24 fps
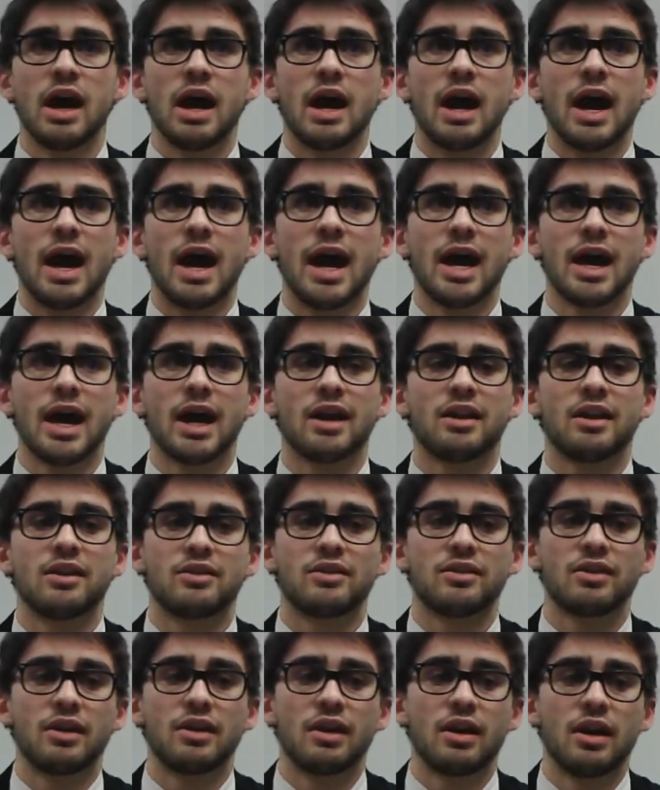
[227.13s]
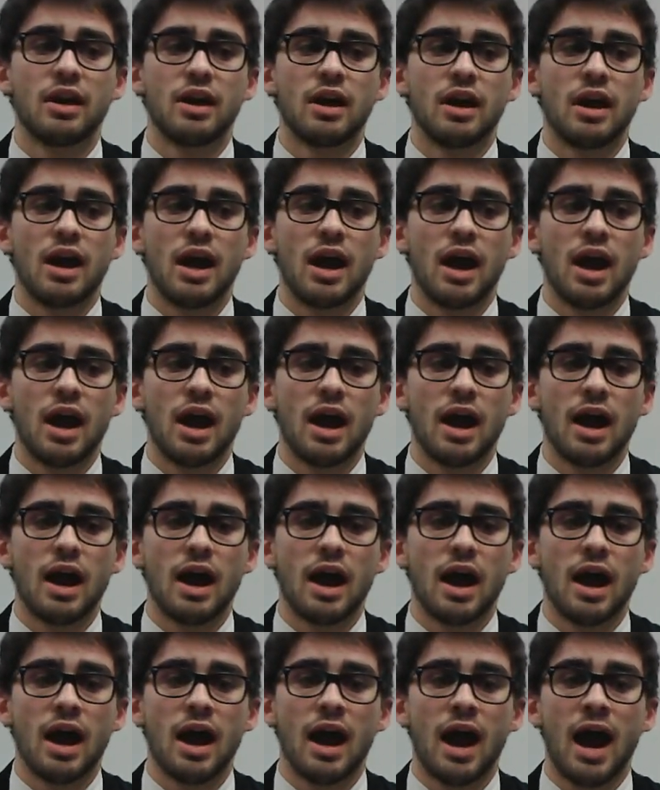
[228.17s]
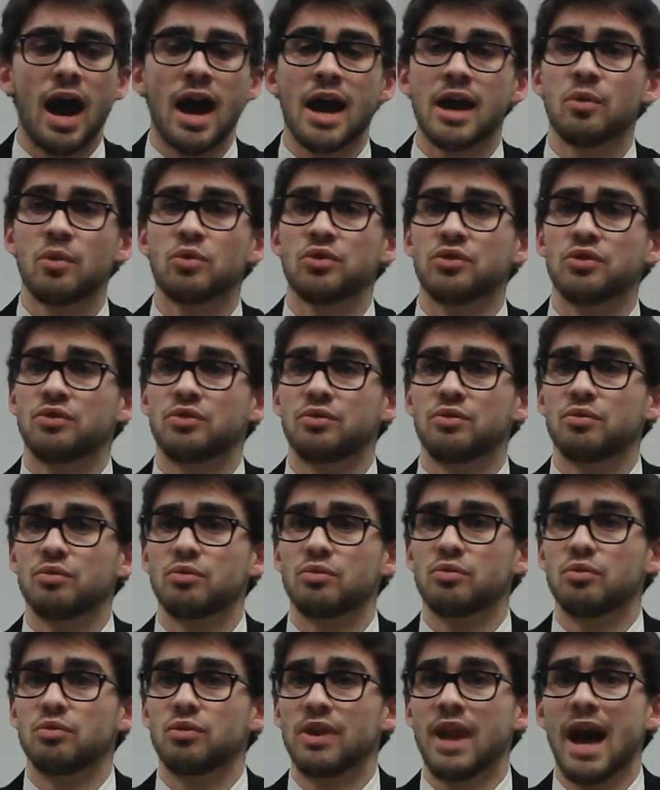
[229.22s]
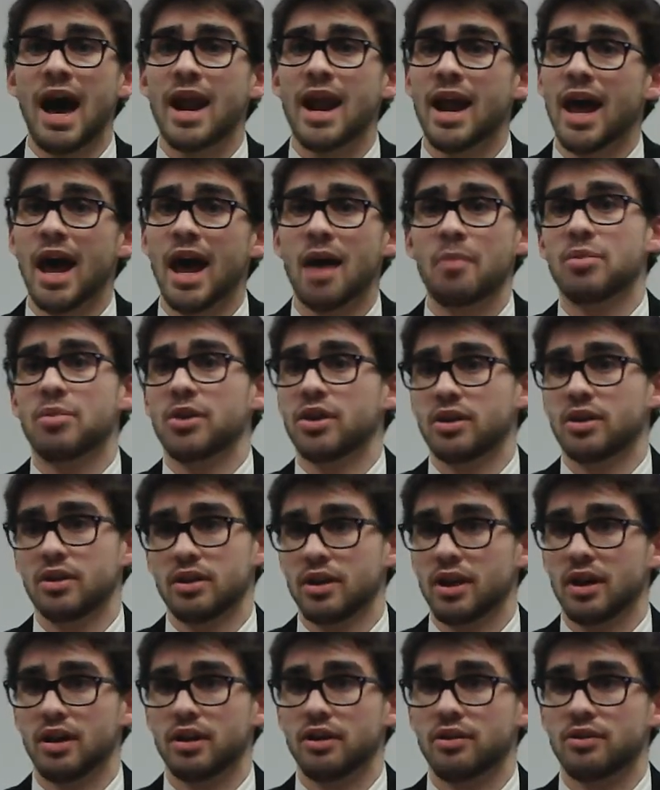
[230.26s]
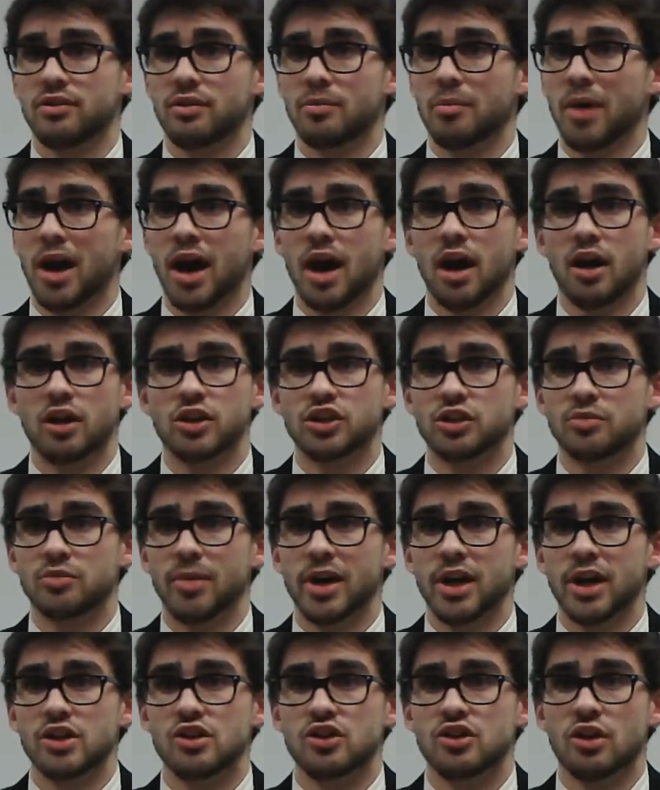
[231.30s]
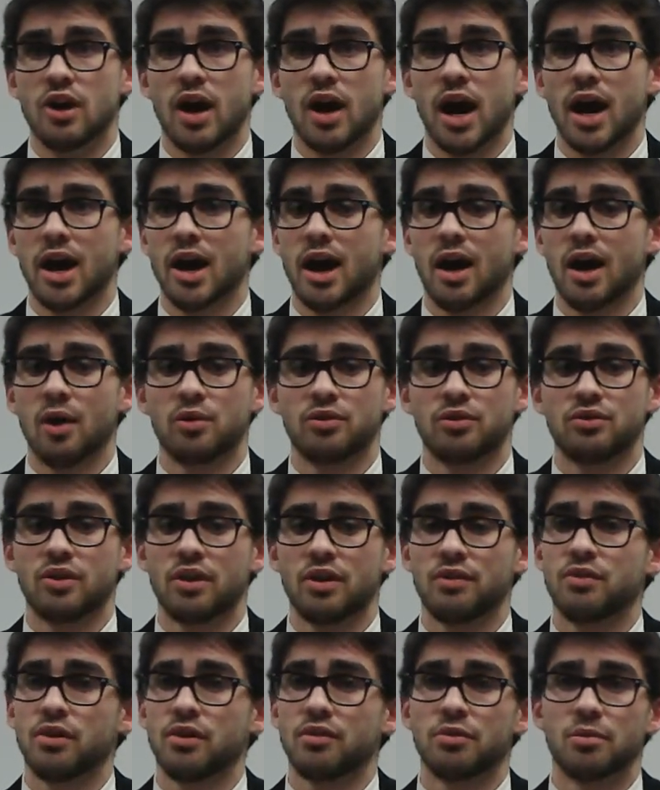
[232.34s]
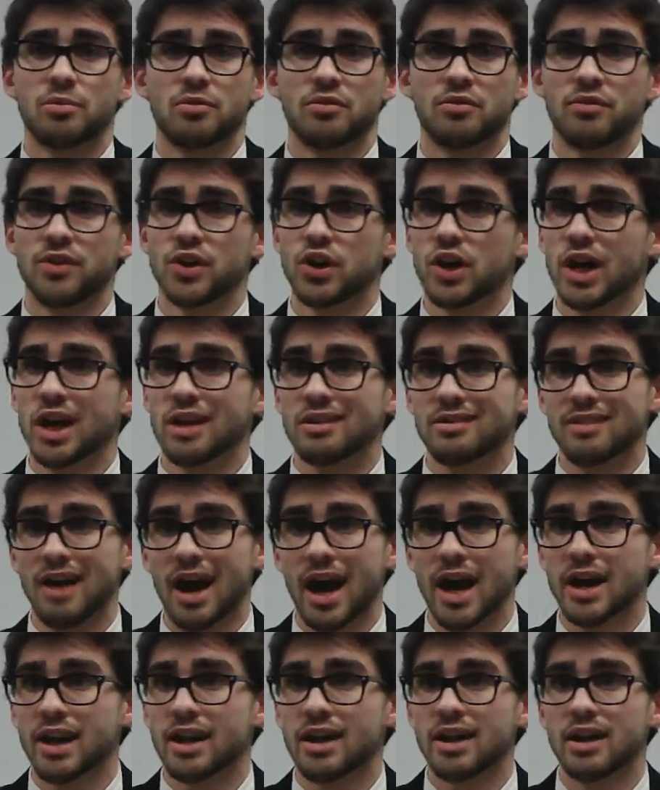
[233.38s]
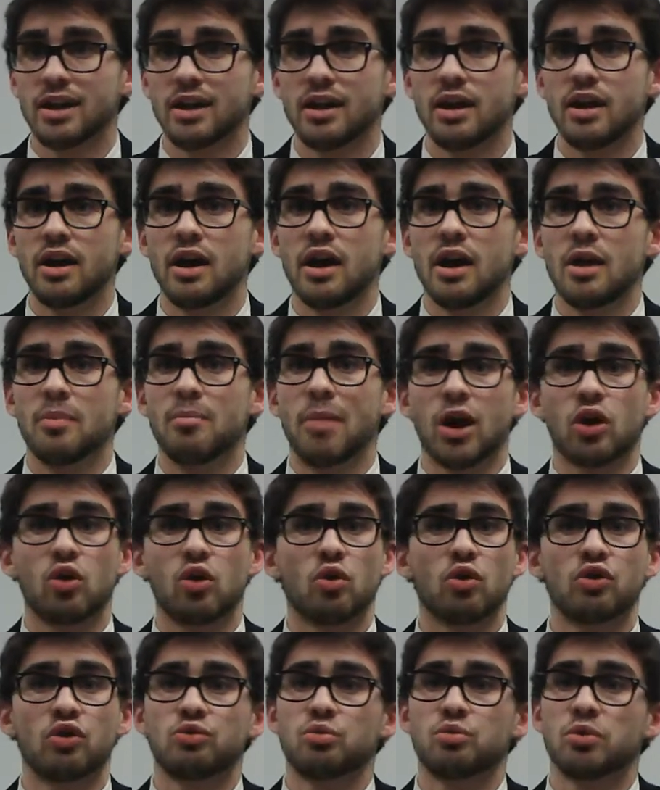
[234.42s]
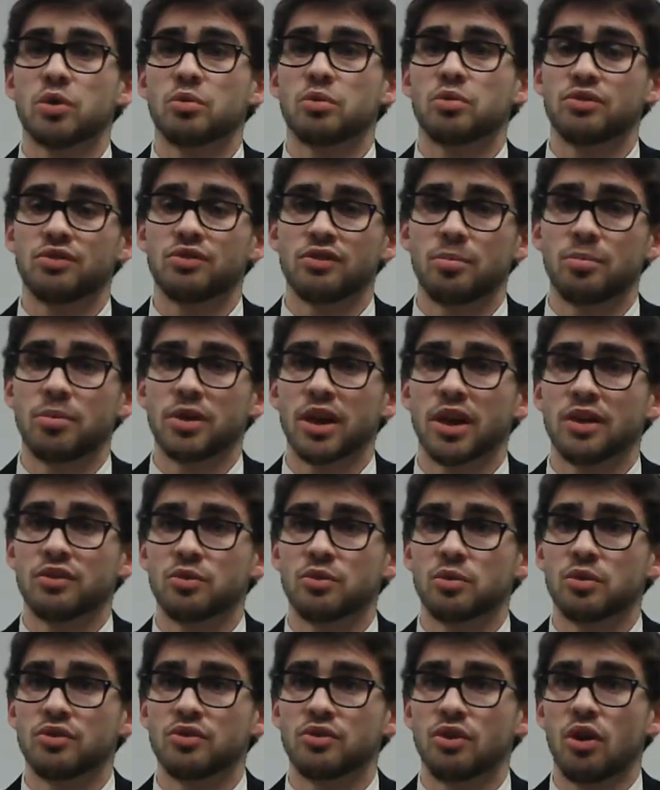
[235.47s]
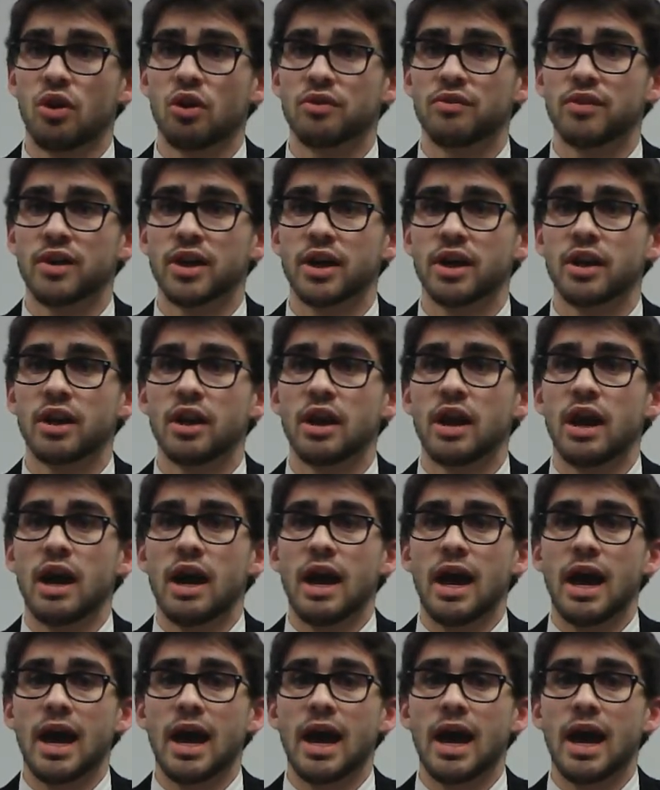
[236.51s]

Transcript: And I was not happy as a biology major. I was suffering from severe anxiety. My coursework was slipping as a result of it.